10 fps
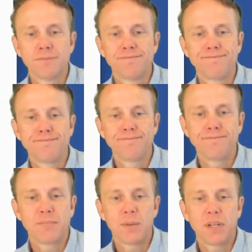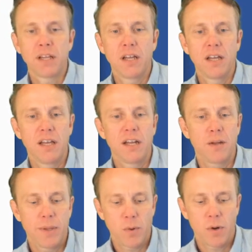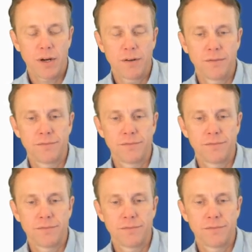Maybe a little bit more.